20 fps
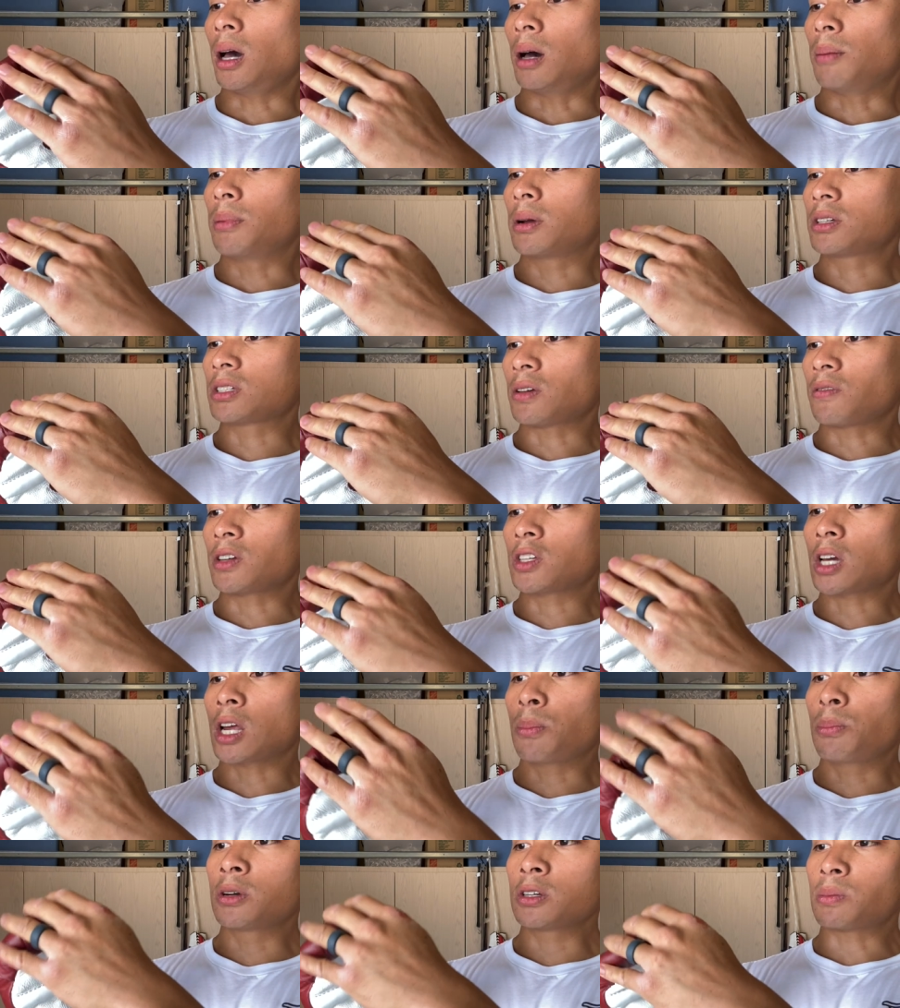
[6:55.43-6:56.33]
because if I
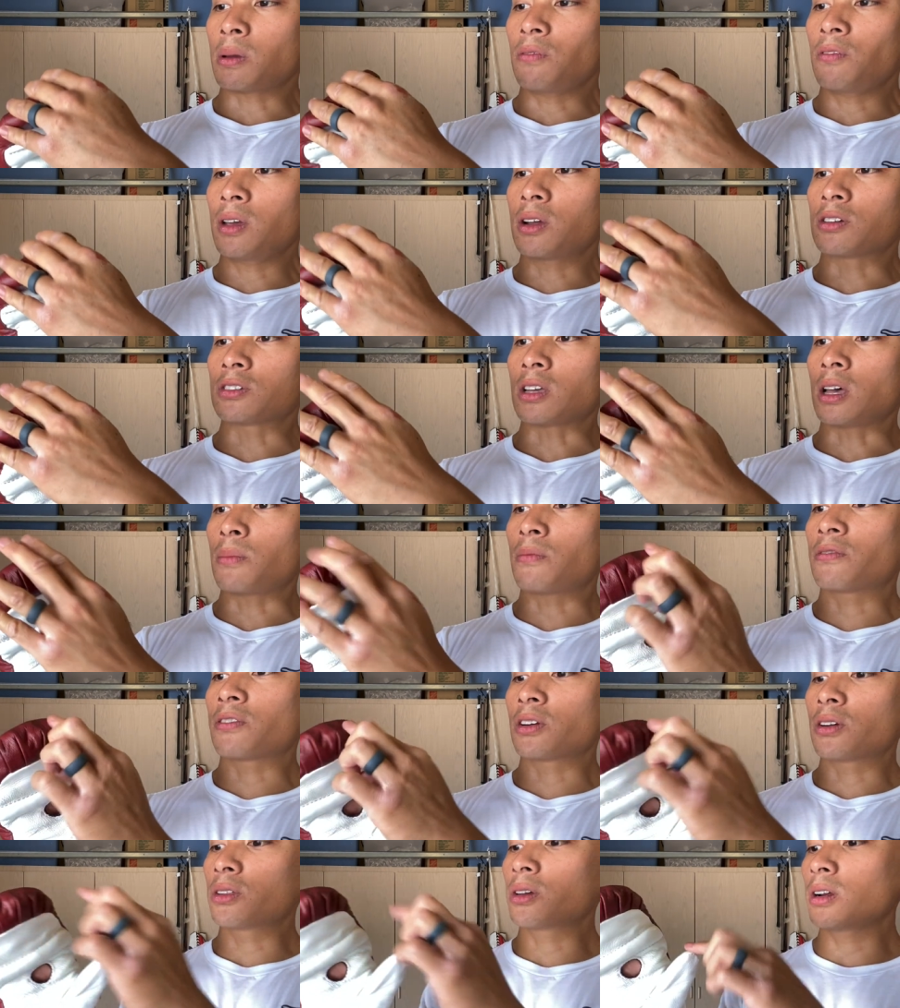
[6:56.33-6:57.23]
try to push my fingers up
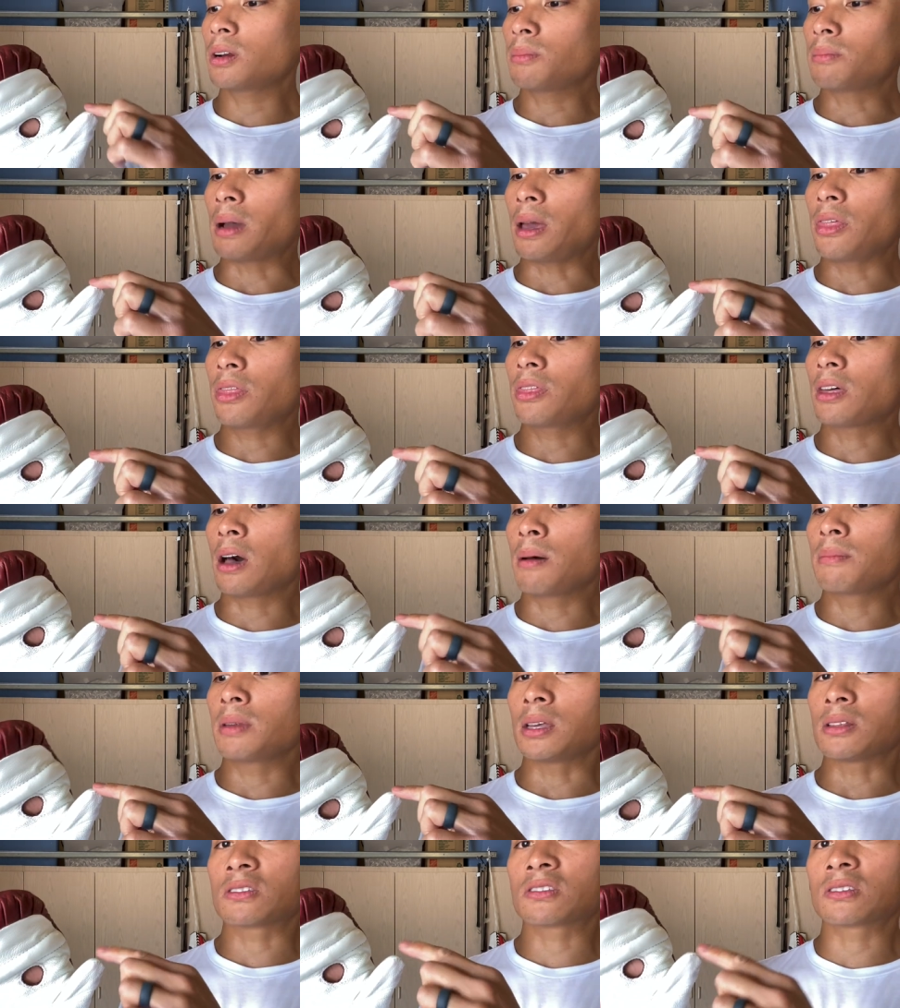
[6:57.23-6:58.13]
further, my thumb
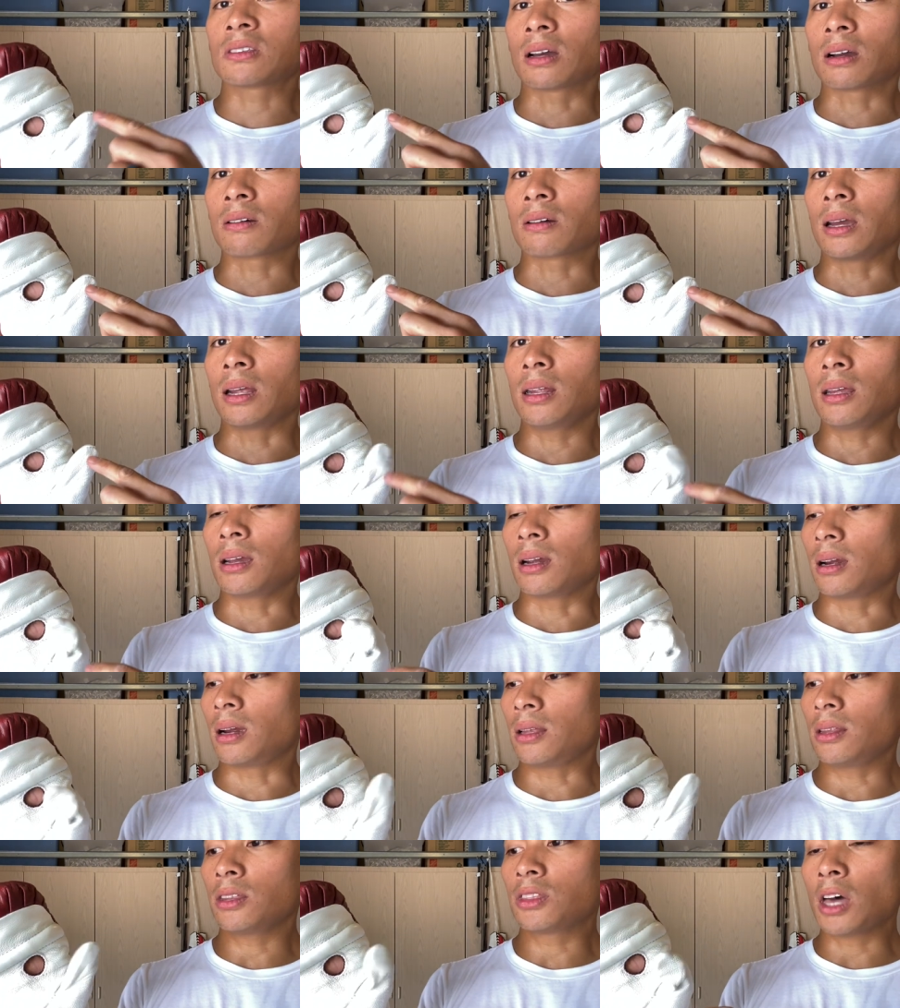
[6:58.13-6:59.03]
gets stuck right here,
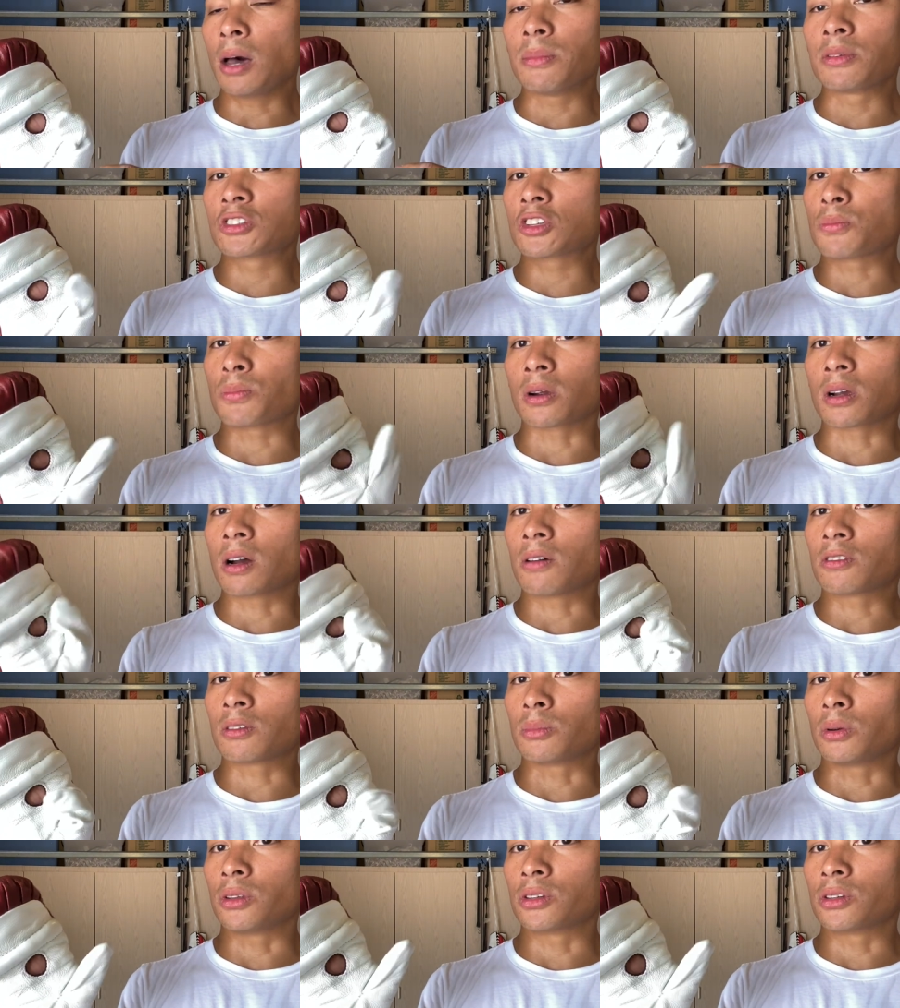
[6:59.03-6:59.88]
and the thumb is super comfortable.